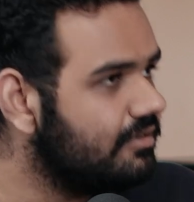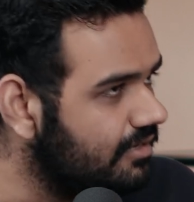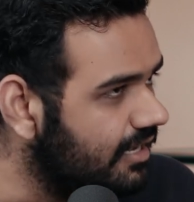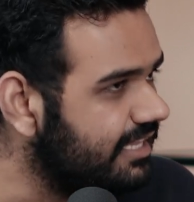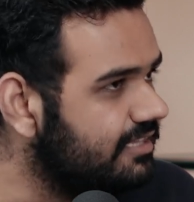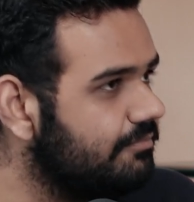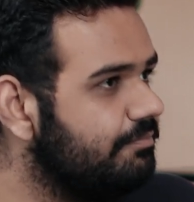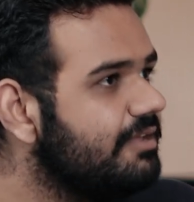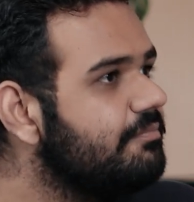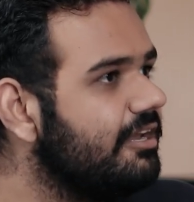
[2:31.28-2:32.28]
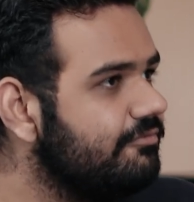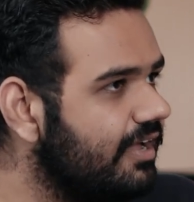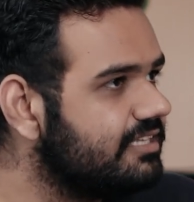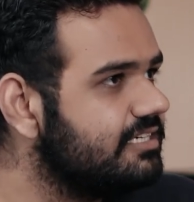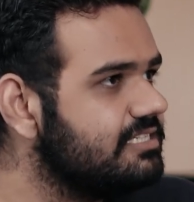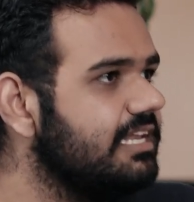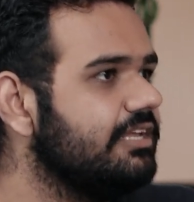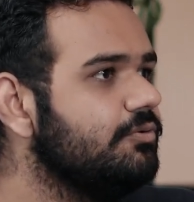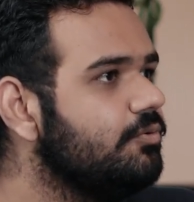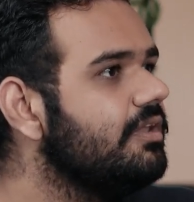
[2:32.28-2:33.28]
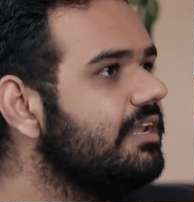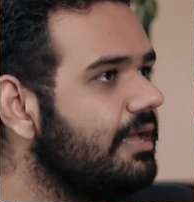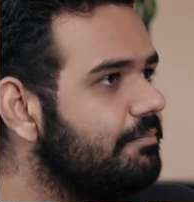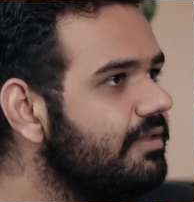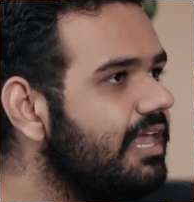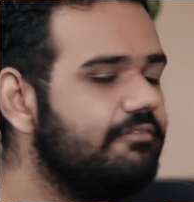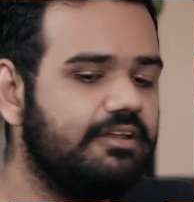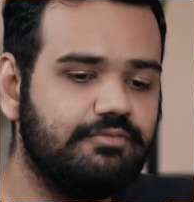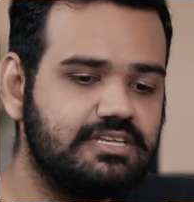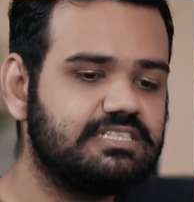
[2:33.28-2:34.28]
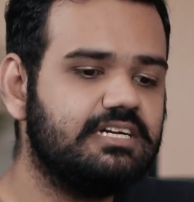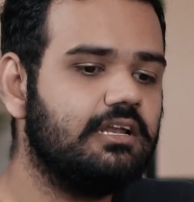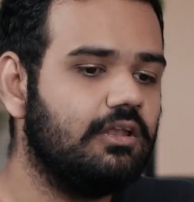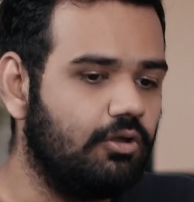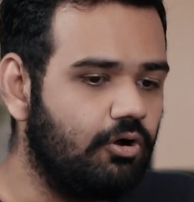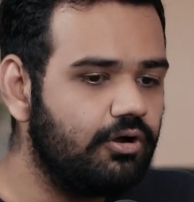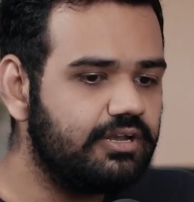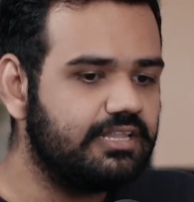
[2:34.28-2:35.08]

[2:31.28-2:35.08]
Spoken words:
like the big manufacturers like Google and Apple have invested a lot